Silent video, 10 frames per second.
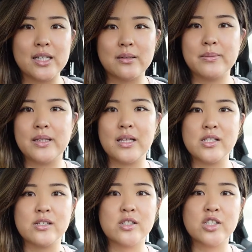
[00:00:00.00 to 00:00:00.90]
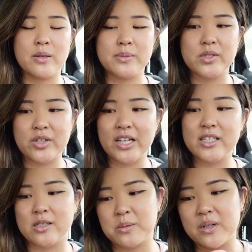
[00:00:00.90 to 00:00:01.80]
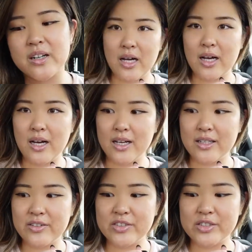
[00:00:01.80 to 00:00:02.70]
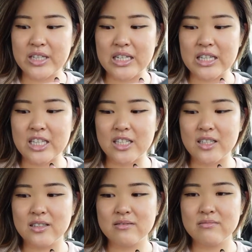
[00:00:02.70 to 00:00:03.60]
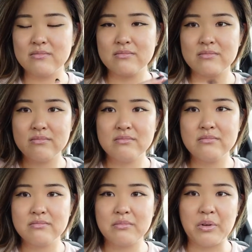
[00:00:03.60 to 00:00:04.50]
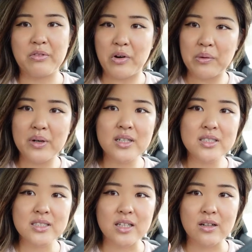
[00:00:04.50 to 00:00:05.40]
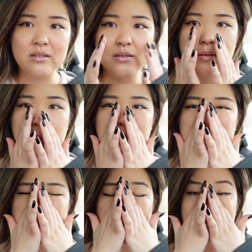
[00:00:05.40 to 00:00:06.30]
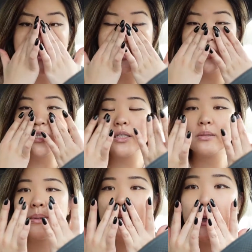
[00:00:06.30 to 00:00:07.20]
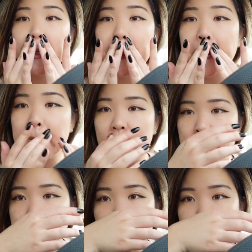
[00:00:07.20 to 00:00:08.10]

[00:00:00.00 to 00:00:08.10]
up and then just jump straight into work. I never do anything before work, so this is definitely an experience. I'm all